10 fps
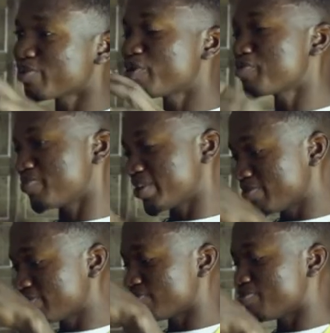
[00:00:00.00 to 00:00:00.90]
of what we've been
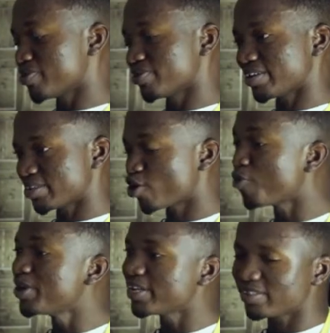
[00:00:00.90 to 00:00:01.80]
able to build as a
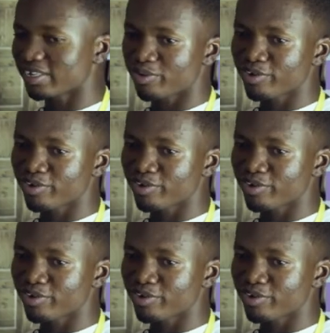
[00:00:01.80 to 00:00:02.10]
community,